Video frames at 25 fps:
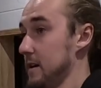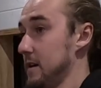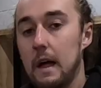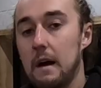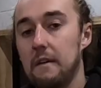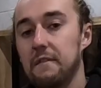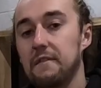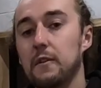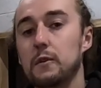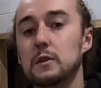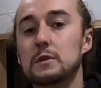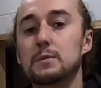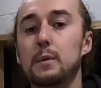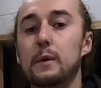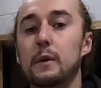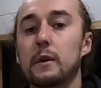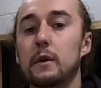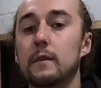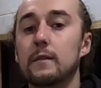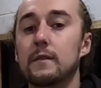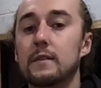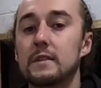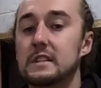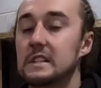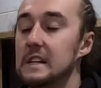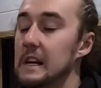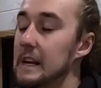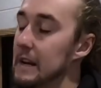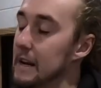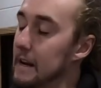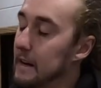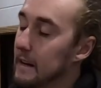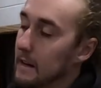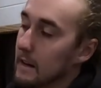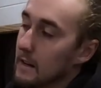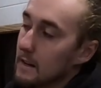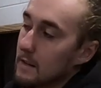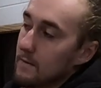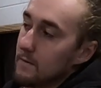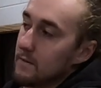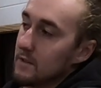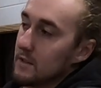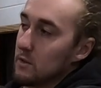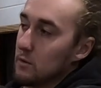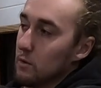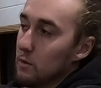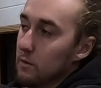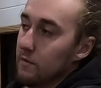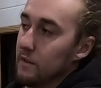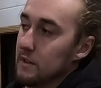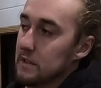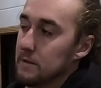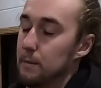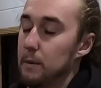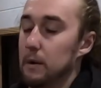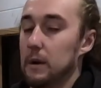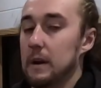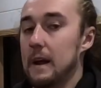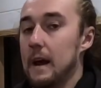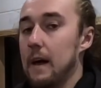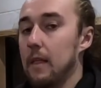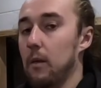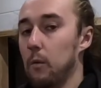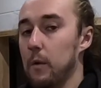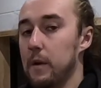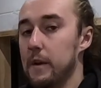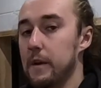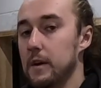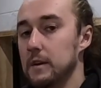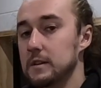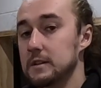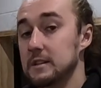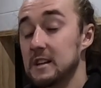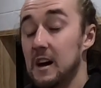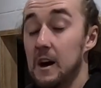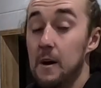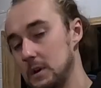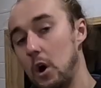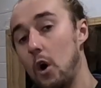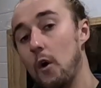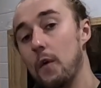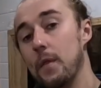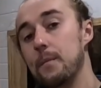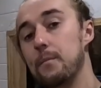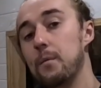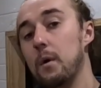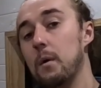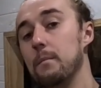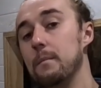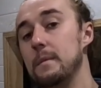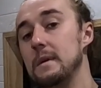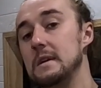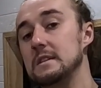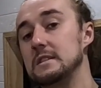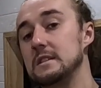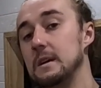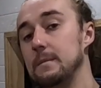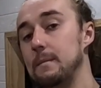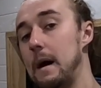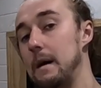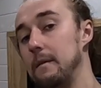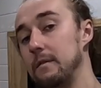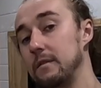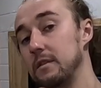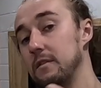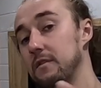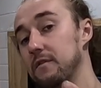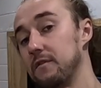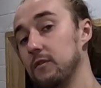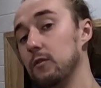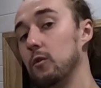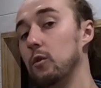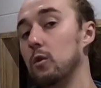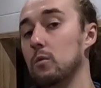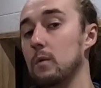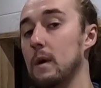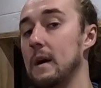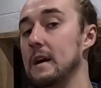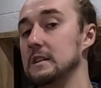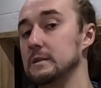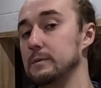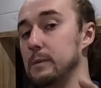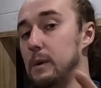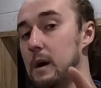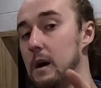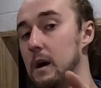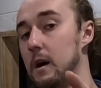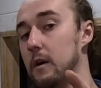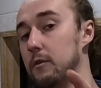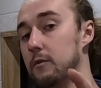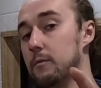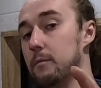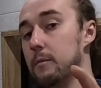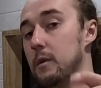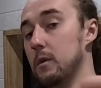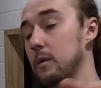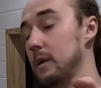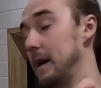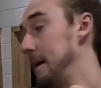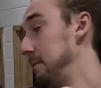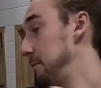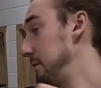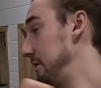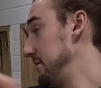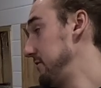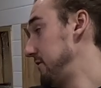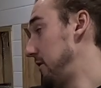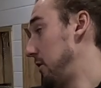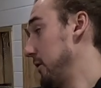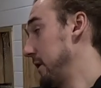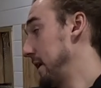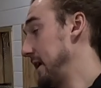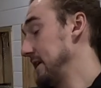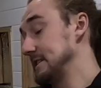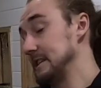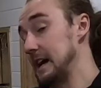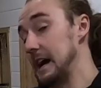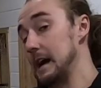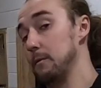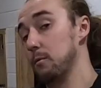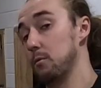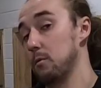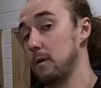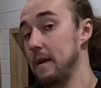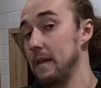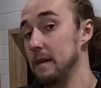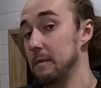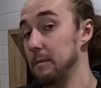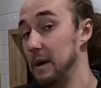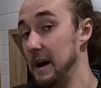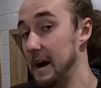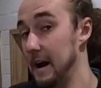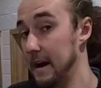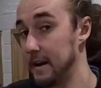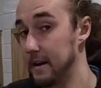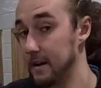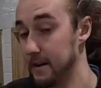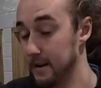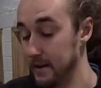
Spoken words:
and that feels pretty good for seating and gives good visibility out the windows. Only problem is I'm having the floor raised by 100 mil to have my fold out table around the back.